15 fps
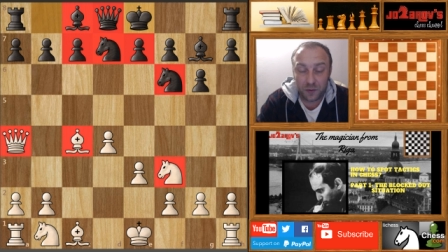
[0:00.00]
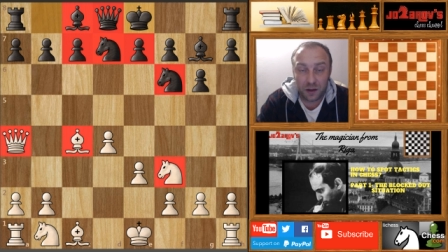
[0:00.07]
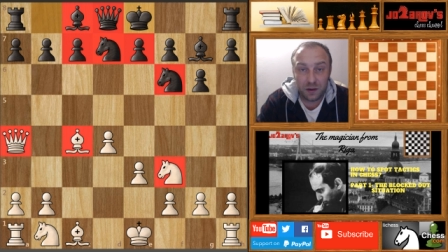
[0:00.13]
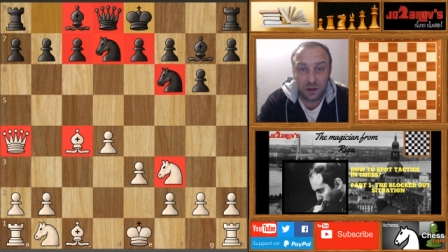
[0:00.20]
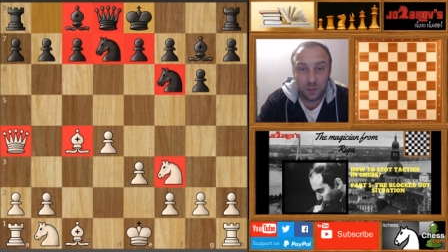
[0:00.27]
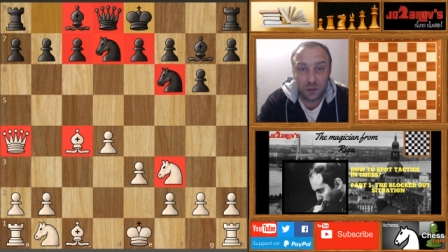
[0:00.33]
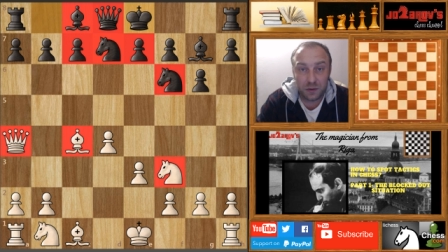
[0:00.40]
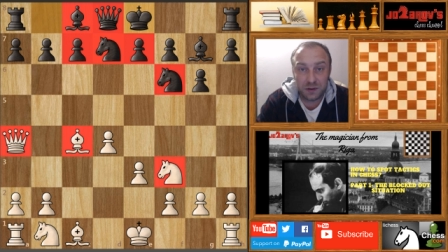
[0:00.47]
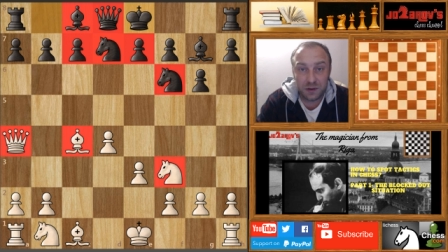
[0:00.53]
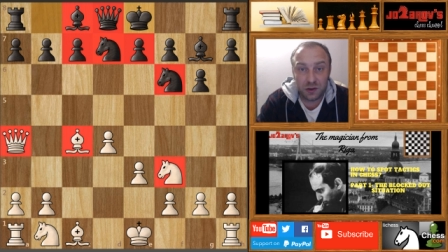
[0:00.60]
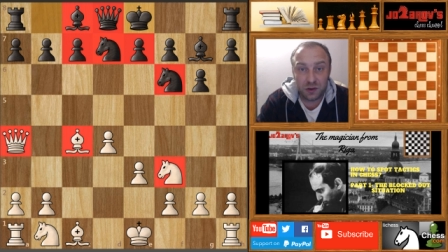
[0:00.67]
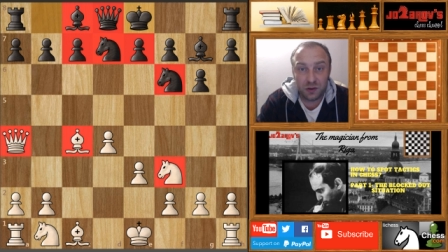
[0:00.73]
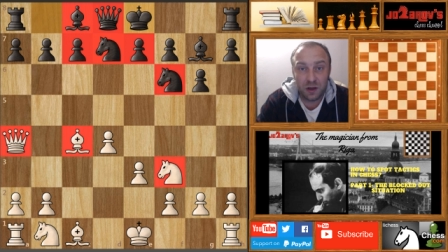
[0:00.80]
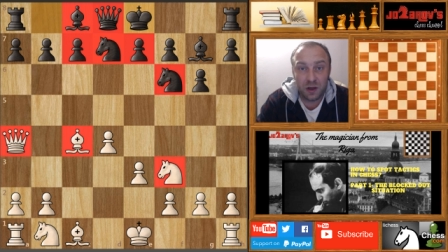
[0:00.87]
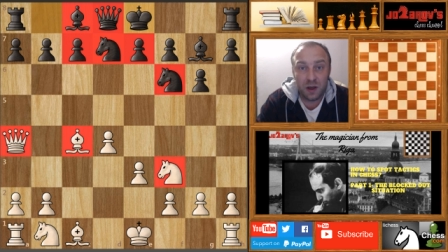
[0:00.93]
in the
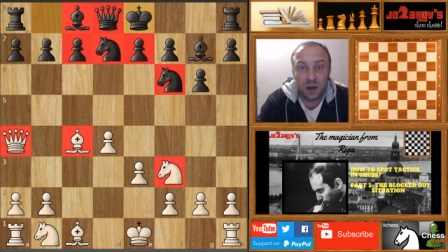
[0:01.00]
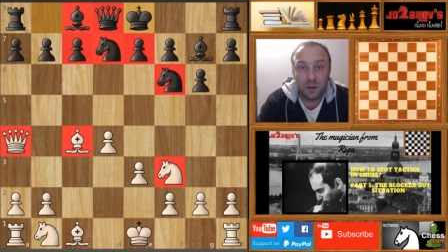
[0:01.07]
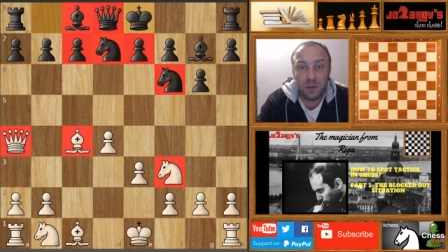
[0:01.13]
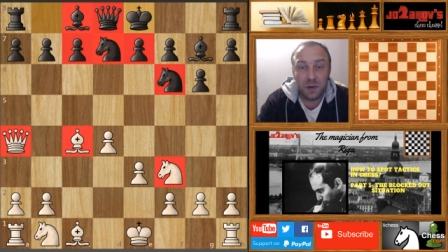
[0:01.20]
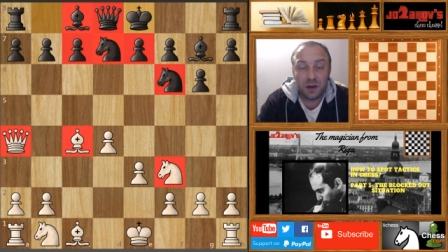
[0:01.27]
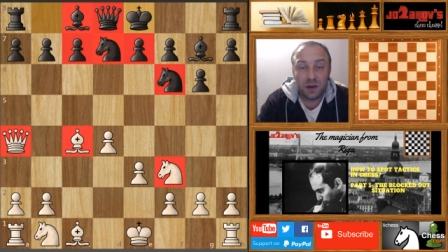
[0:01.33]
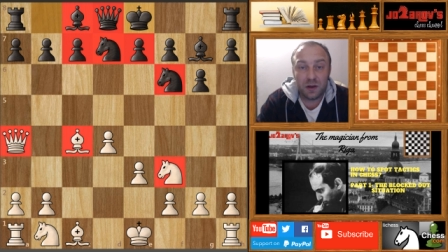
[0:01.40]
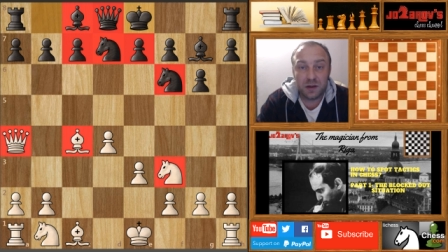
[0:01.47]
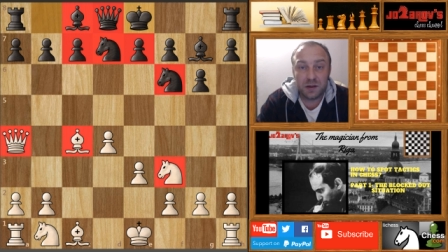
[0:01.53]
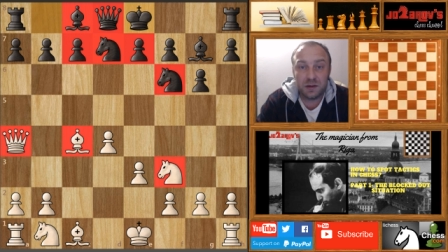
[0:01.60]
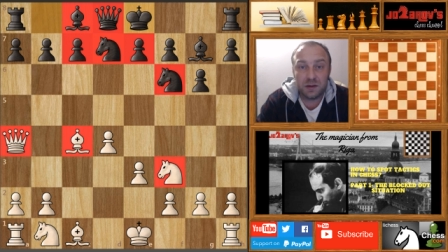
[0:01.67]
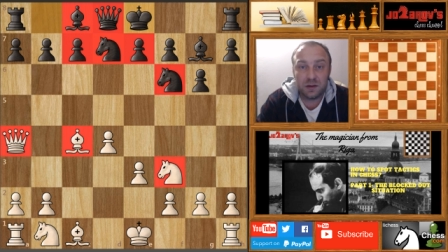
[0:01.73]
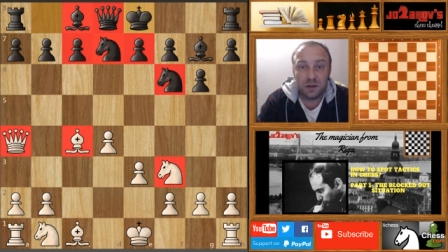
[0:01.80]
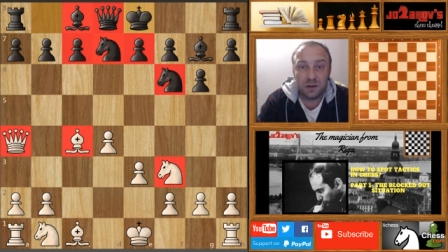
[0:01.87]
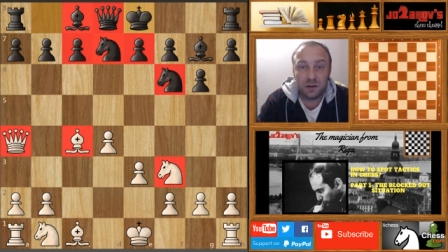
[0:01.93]
position because
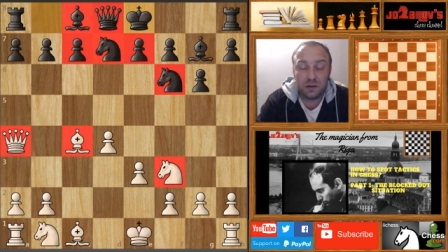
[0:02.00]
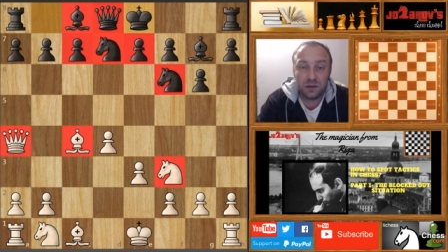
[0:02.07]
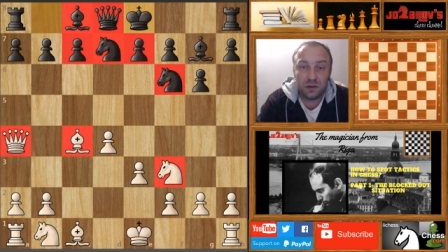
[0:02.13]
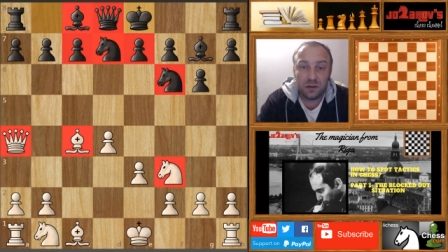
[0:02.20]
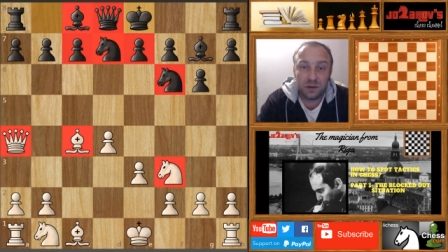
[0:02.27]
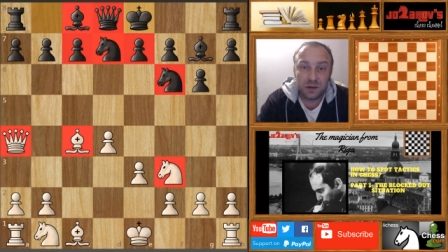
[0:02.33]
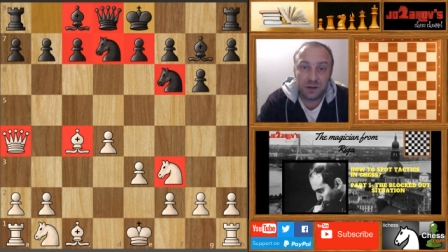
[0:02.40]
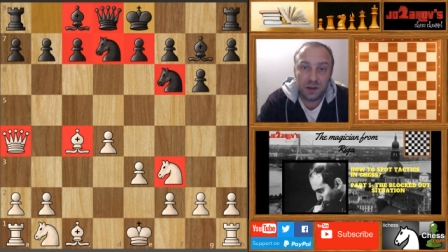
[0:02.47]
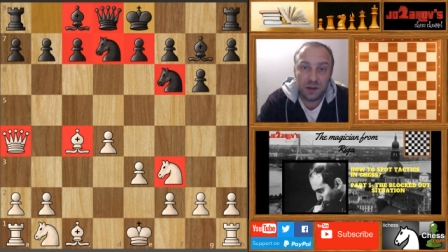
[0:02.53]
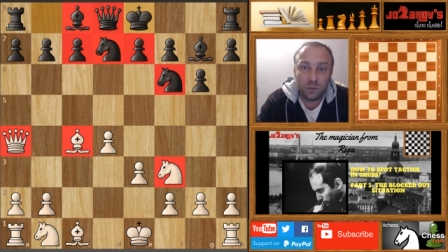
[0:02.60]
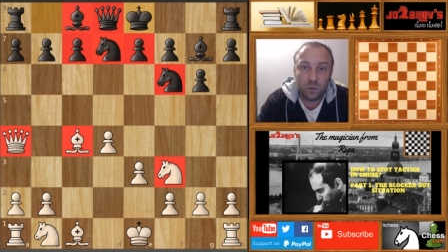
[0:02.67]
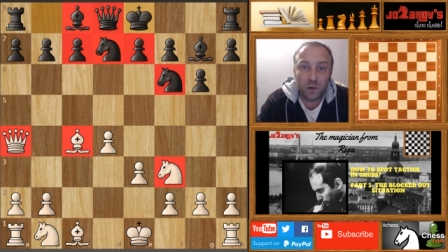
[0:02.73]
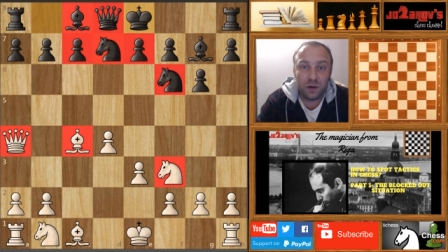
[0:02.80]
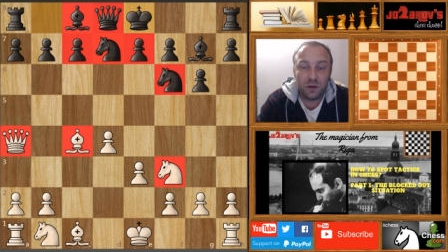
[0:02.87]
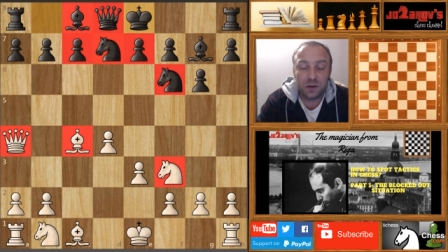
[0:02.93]
uh, you see
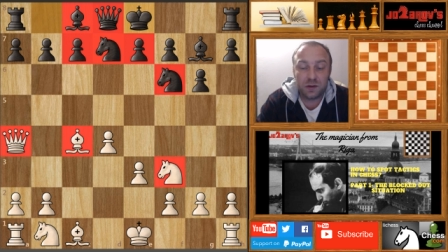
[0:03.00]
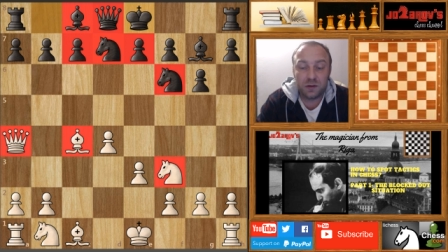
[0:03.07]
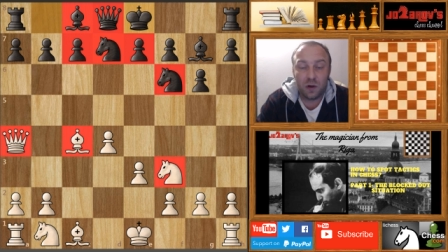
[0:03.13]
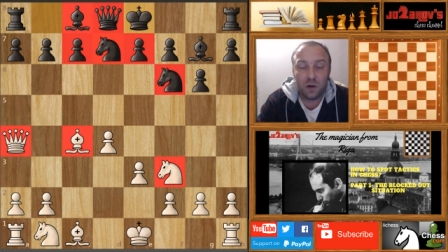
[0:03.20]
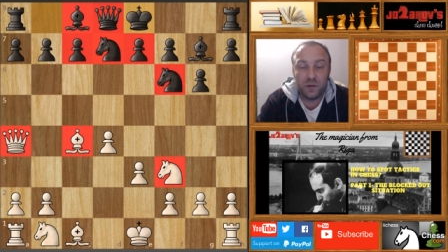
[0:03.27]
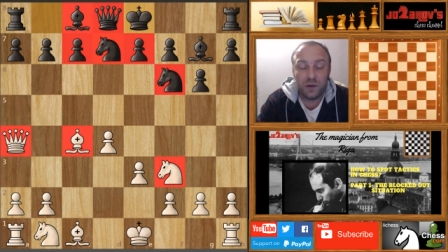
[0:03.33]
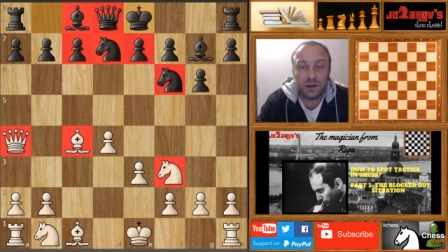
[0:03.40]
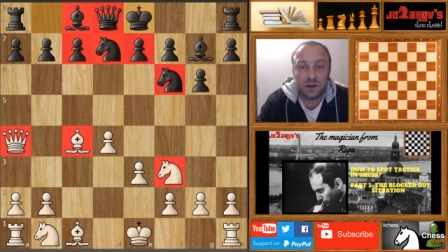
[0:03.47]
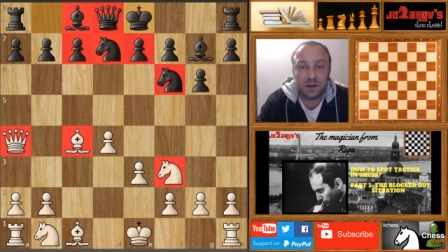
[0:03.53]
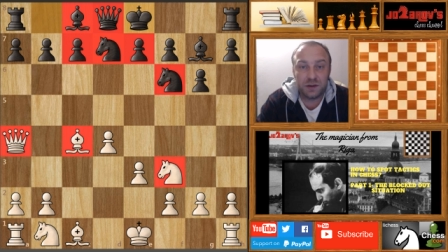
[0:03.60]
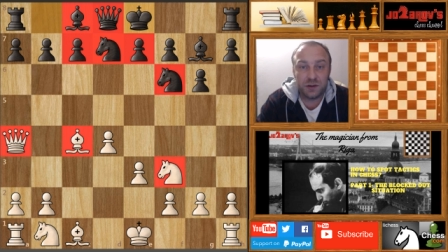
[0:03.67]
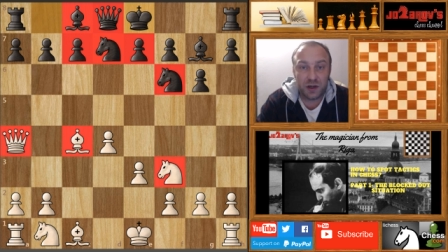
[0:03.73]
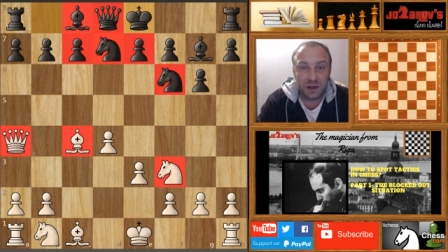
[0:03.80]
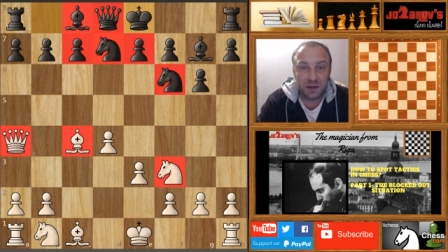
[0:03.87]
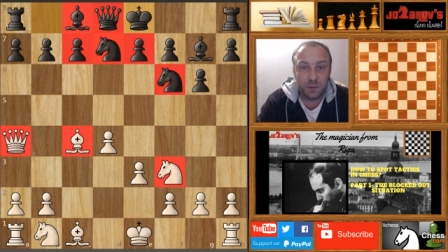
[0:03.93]
when you're solving
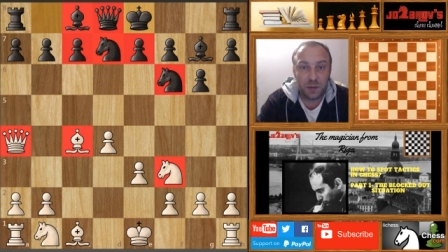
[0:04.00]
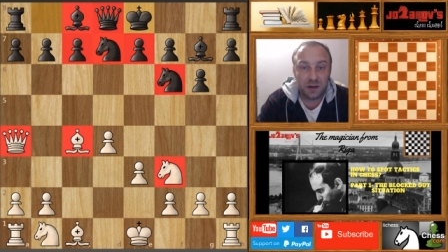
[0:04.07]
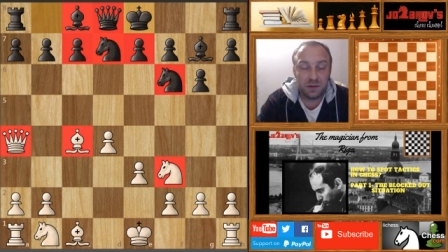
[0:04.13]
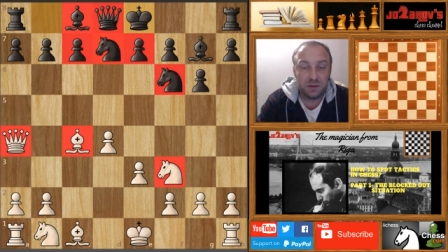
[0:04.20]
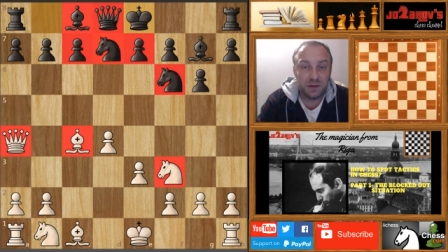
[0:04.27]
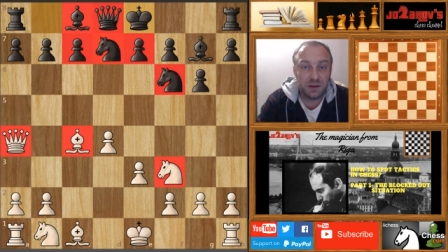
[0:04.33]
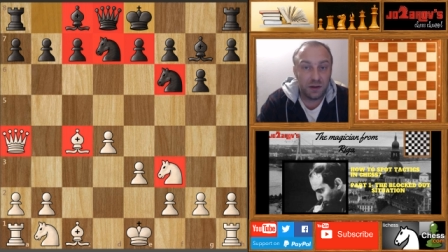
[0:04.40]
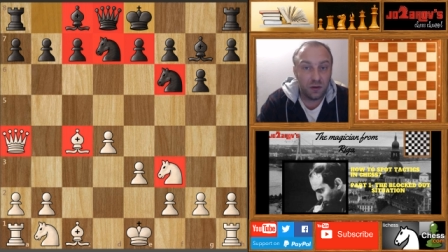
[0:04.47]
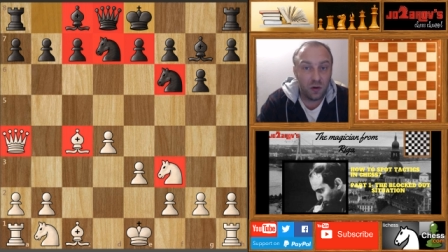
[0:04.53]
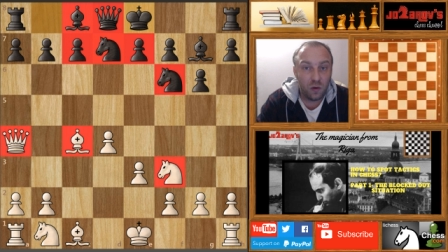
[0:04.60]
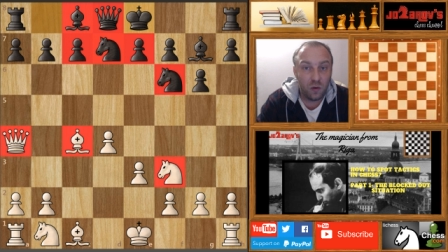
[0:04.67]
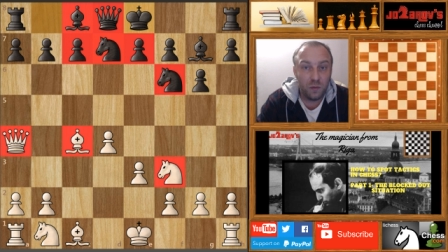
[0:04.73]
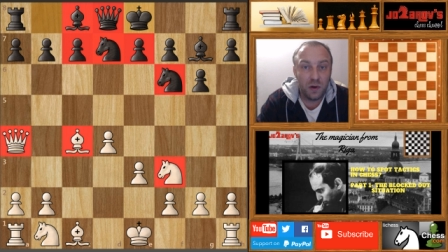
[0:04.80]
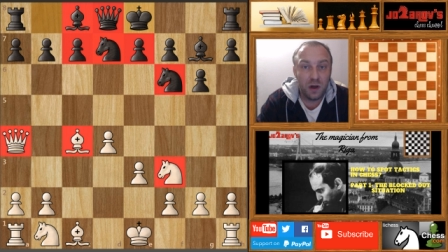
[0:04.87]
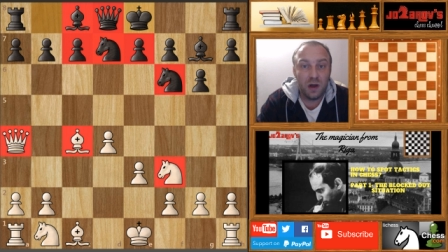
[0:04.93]
this chess puzzles at
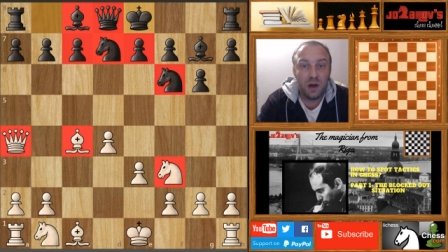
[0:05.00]
home